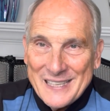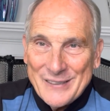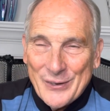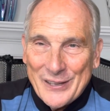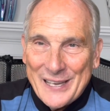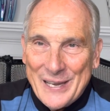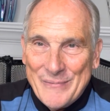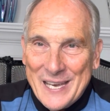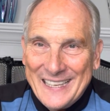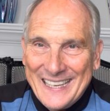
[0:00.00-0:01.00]
Well,
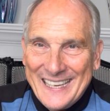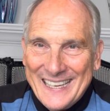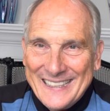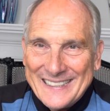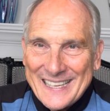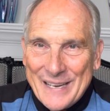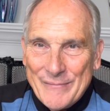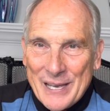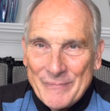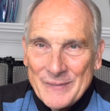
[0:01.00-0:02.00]
amen and
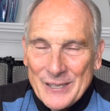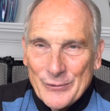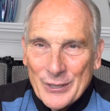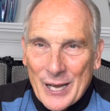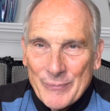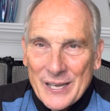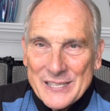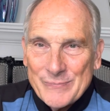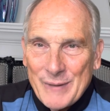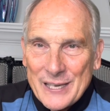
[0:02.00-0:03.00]
amen. Well, God
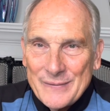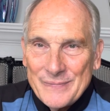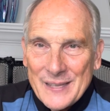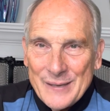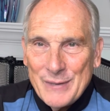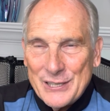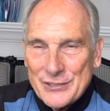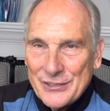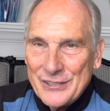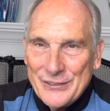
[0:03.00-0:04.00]
bless. Make
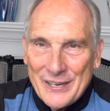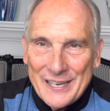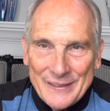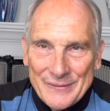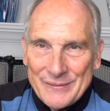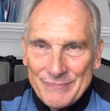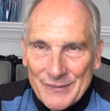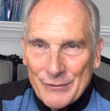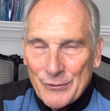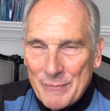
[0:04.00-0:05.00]
sure you
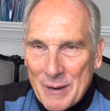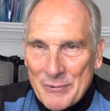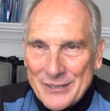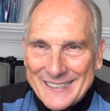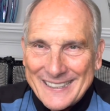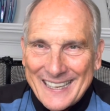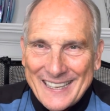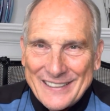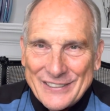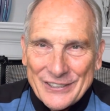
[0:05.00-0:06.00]
remember today
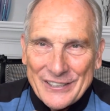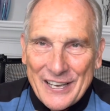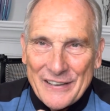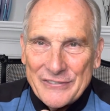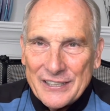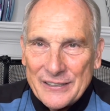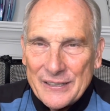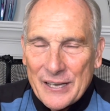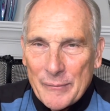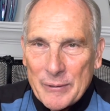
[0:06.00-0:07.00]
that you're loved,
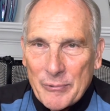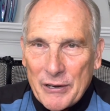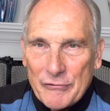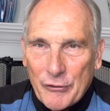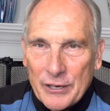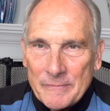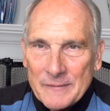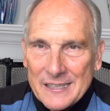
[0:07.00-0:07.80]
and I'll be praying for you.